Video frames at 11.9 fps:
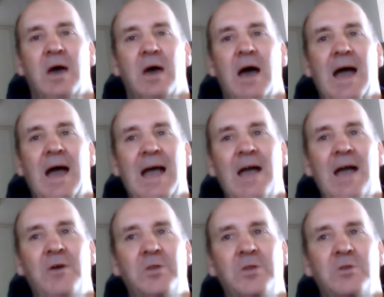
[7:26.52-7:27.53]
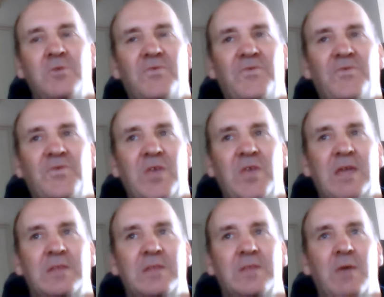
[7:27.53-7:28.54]
How do you
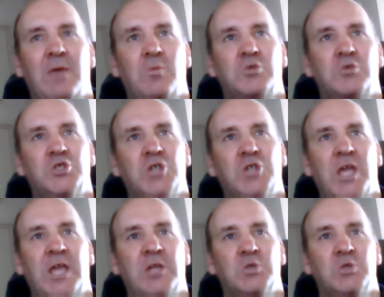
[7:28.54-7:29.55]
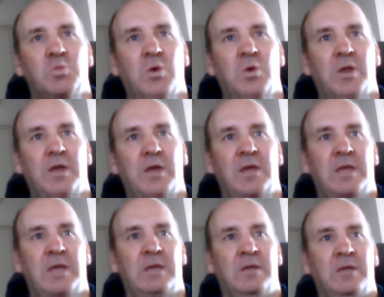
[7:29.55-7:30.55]
think that will change what
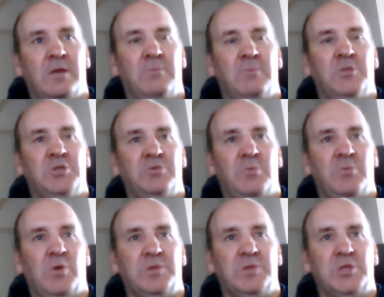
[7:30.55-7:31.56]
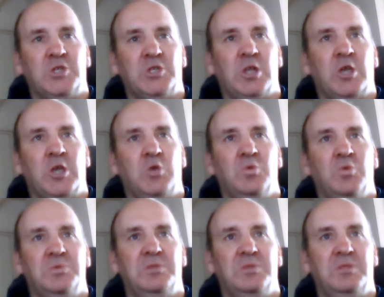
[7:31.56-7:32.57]
a mission-driven organization like
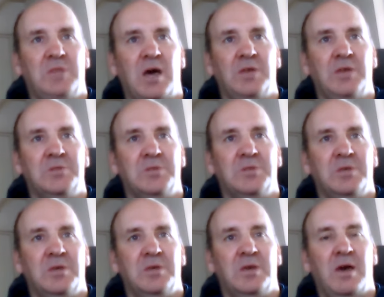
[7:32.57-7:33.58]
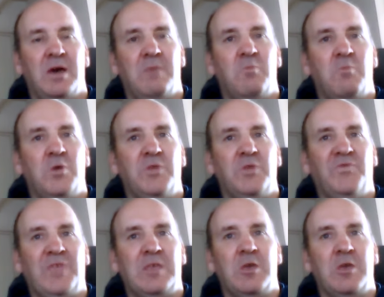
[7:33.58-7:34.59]
yours does? What do you
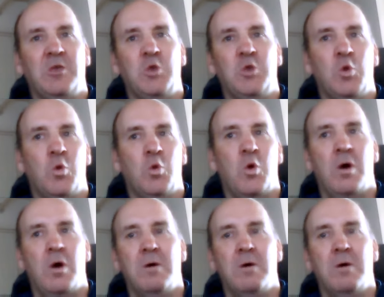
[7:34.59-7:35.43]
think you'll